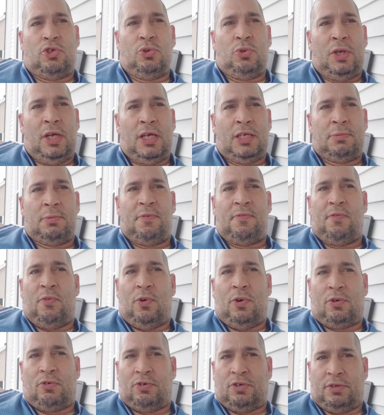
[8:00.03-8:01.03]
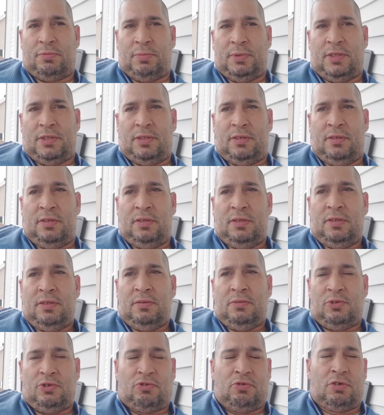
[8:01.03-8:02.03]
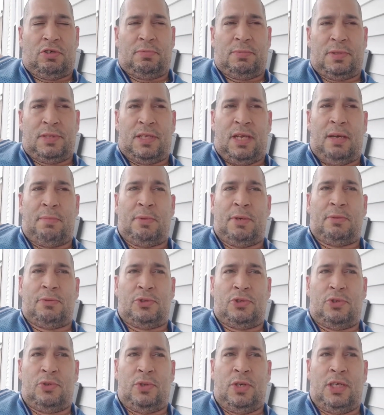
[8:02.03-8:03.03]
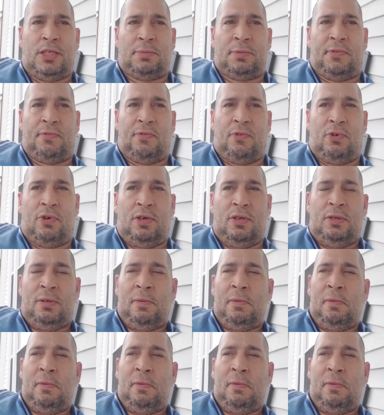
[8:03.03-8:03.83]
two days before Christmas. It was Christmas time, but it was two days before.